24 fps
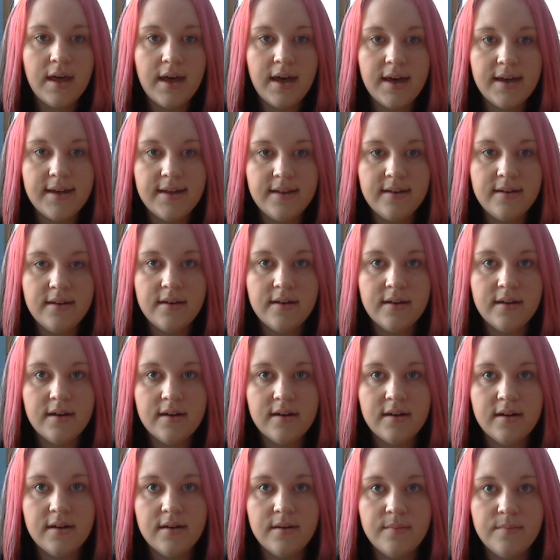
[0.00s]
that
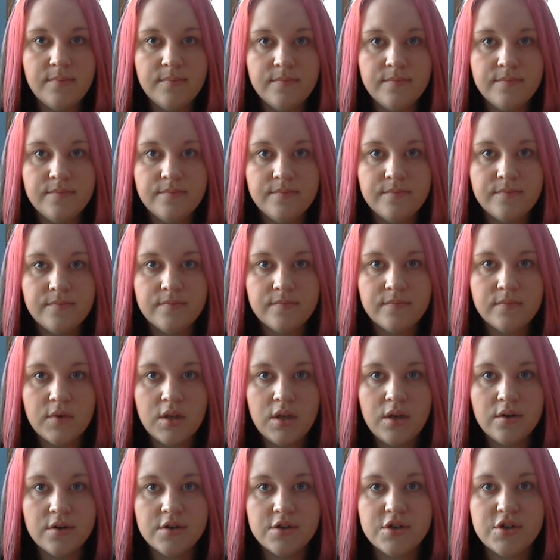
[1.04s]

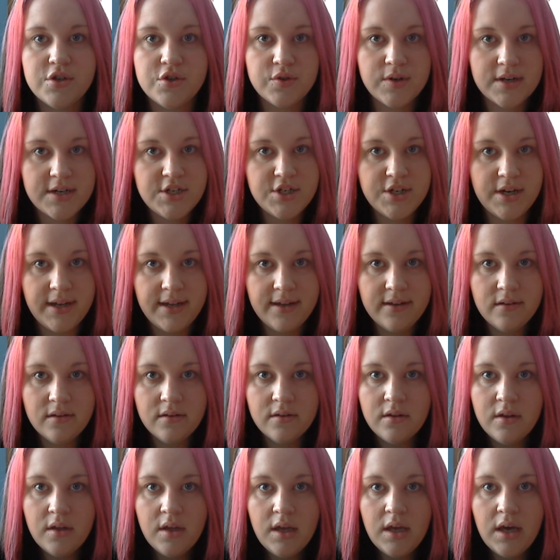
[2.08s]
you're stretching,
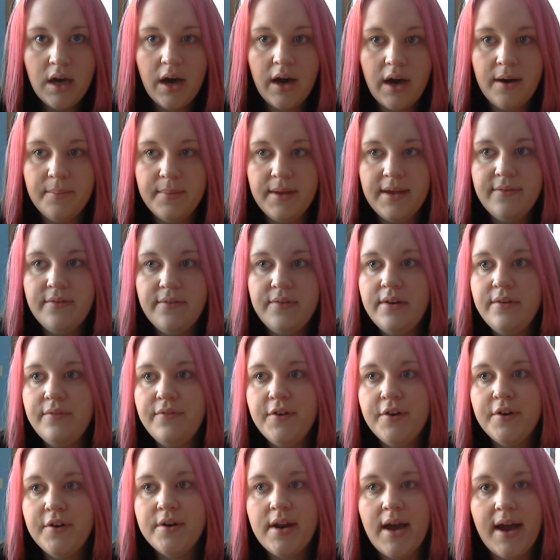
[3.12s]
even if
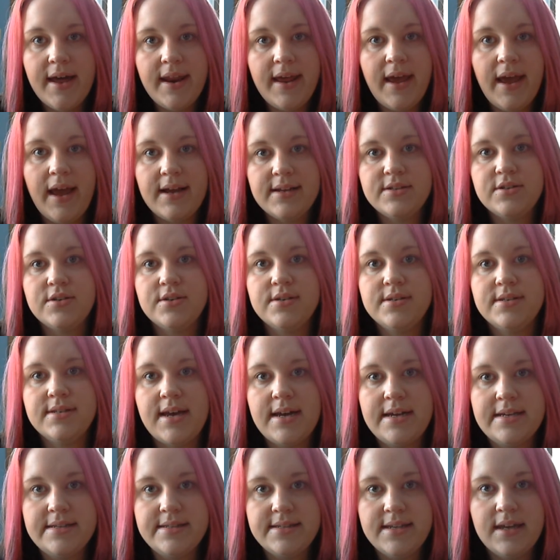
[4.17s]
you're not
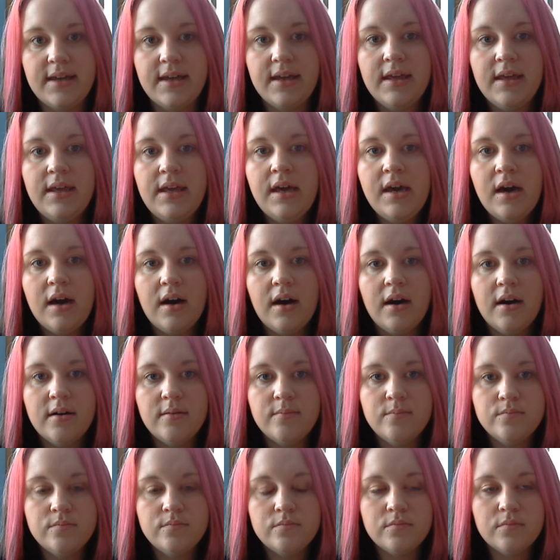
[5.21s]
exercising.
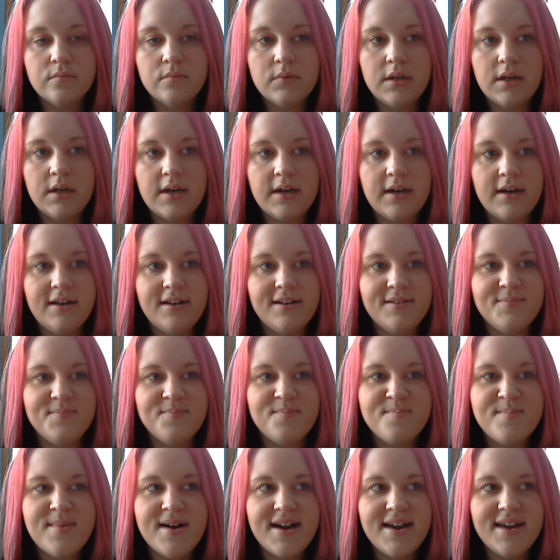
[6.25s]
One of
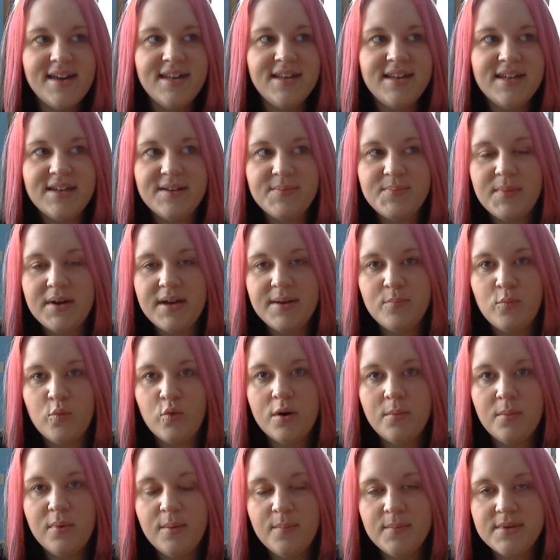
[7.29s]
my
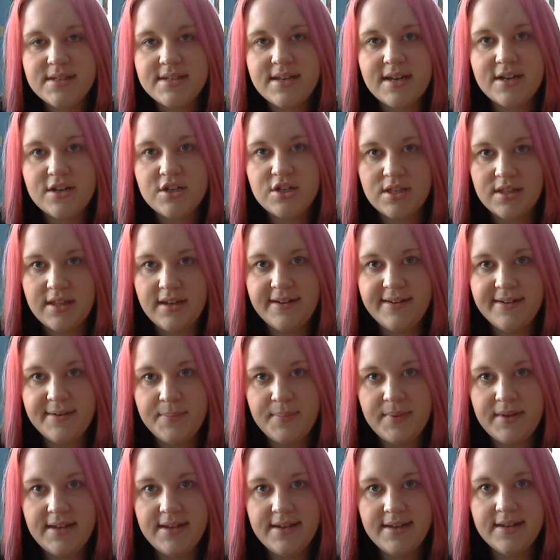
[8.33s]
massage
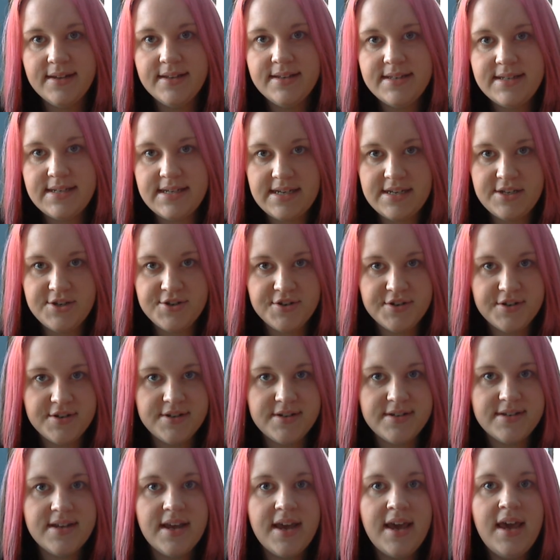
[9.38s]
therapy
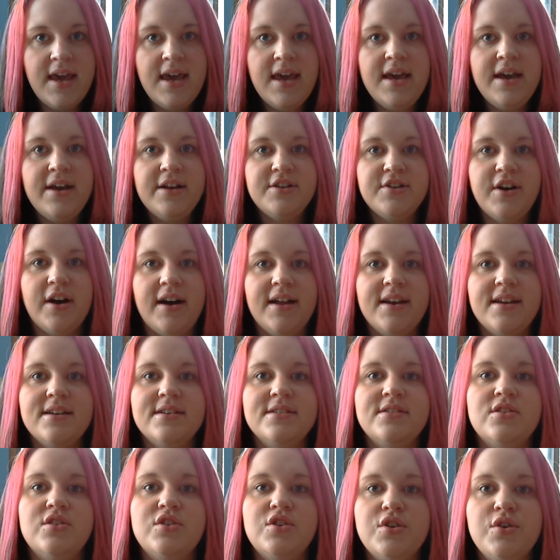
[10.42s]
teachers taught
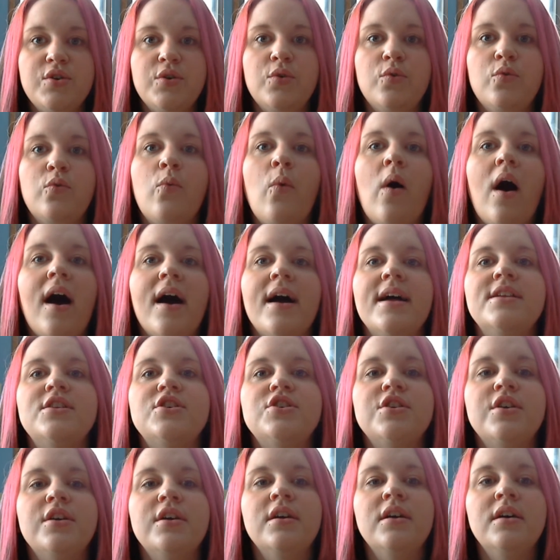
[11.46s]
us to
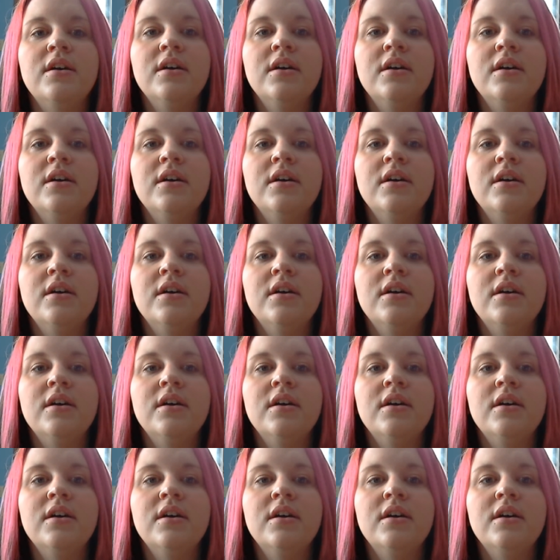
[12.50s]
watch